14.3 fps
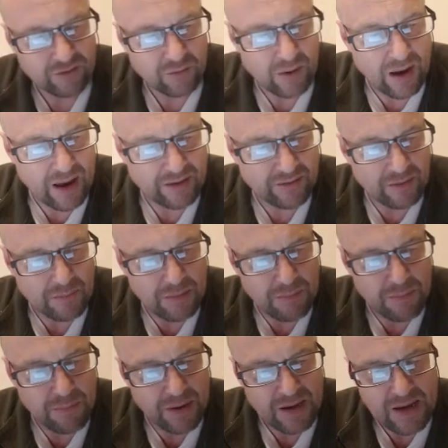So it has to be
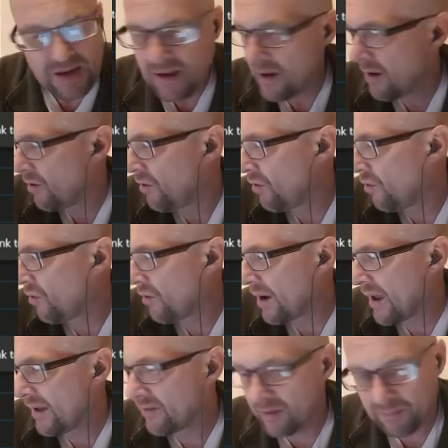B or it
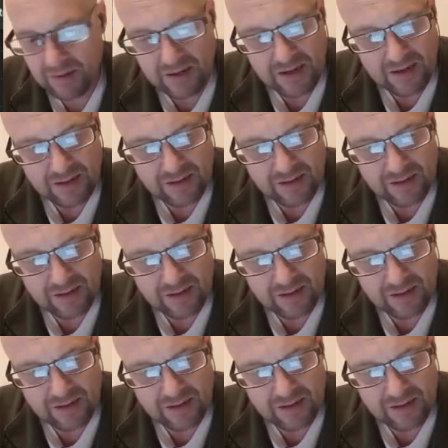has to be